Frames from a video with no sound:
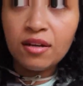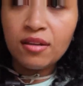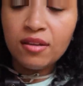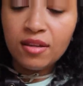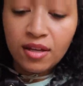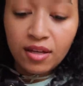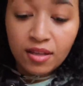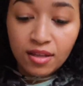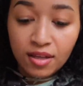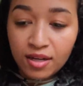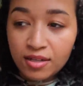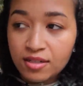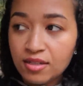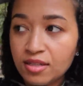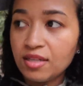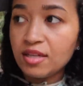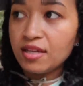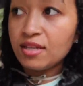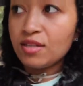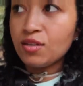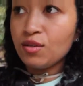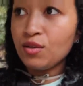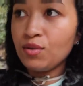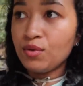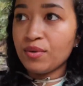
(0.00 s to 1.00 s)
good thing that I did
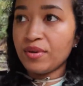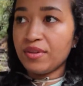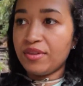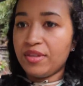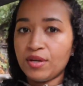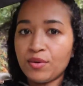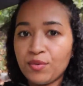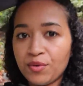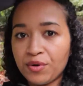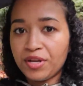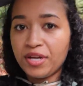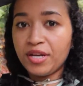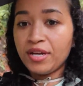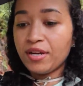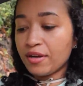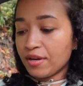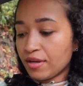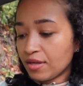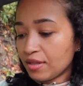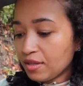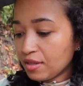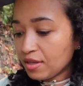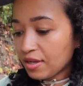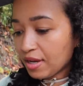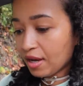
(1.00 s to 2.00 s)
this. Ooh, I think we're
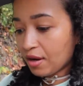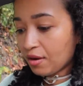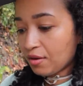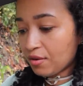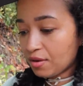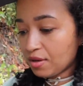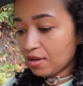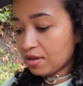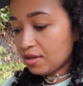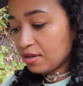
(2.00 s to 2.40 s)
here, look out.